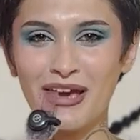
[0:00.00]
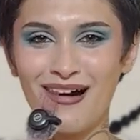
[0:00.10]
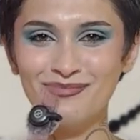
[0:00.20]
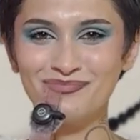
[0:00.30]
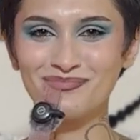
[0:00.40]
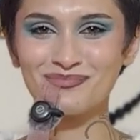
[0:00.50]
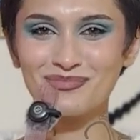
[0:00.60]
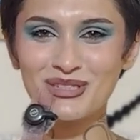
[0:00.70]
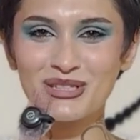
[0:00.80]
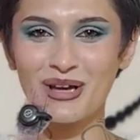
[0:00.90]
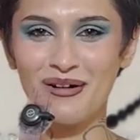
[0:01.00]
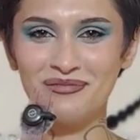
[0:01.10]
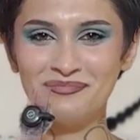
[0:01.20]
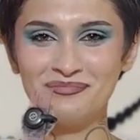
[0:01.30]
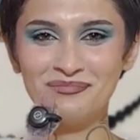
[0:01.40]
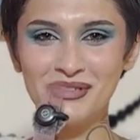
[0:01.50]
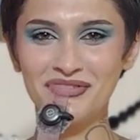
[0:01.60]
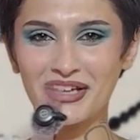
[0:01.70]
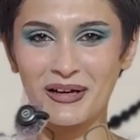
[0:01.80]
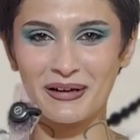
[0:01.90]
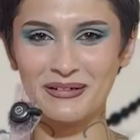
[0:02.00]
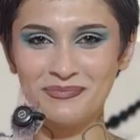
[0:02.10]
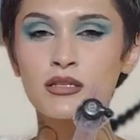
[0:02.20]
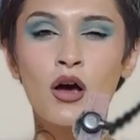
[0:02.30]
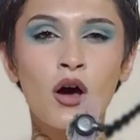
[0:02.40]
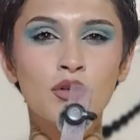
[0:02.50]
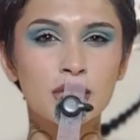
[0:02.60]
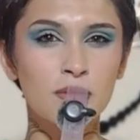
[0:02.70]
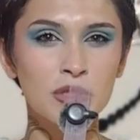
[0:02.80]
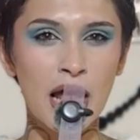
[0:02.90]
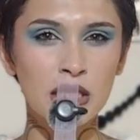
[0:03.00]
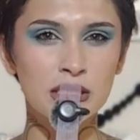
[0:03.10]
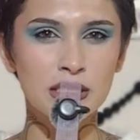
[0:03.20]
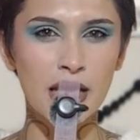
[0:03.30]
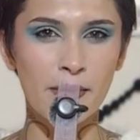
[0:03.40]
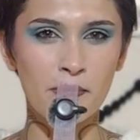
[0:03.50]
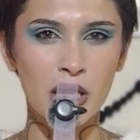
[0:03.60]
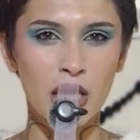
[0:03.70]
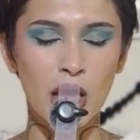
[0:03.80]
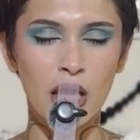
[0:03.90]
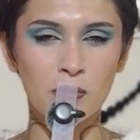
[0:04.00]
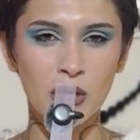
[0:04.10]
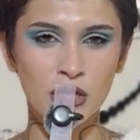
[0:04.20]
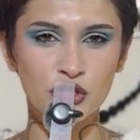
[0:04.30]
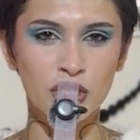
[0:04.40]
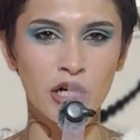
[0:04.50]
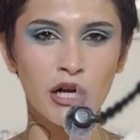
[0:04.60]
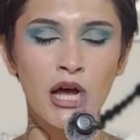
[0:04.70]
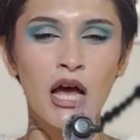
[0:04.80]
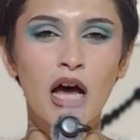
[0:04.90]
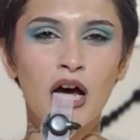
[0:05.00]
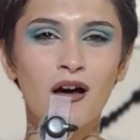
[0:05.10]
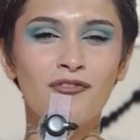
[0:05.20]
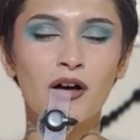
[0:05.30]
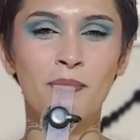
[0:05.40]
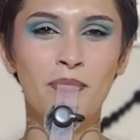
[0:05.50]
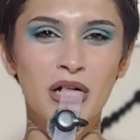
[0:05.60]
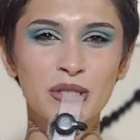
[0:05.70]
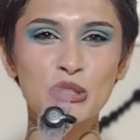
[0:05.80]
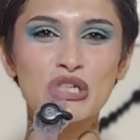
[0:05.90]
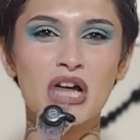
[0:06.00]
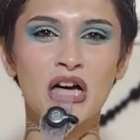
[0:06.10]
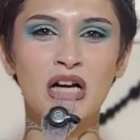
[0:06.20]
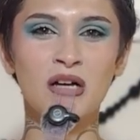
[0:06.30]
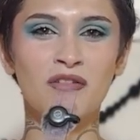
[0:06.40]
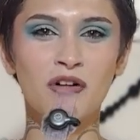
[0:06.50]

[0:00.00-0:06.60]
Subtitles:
yeah, so moving on. So someone had sent me a picture of a bunch of